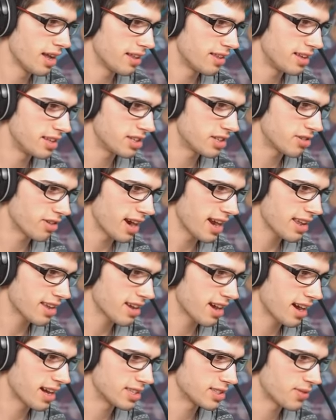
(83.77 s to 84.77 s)
These great
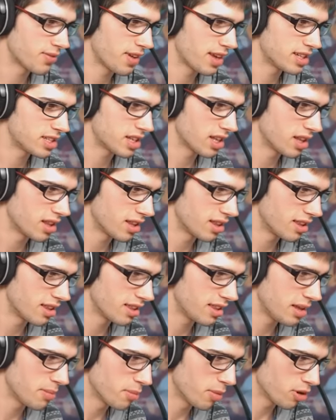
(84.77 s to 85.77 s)
cards feature
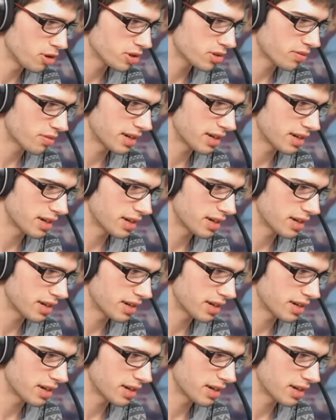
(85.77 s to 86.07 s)
the most